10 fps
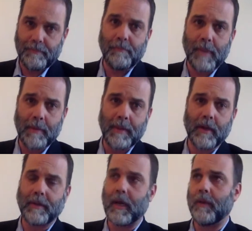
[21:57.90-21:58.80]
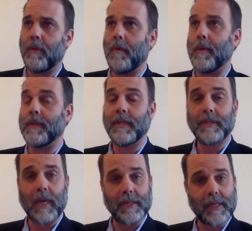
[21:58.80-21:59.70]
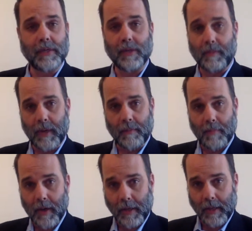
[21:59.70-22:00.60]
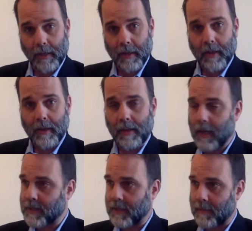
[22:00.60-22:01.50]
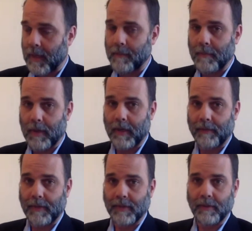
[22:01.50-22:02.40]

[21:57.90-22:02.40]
maybe on down the road, but these guys actually make money. They actually make money off these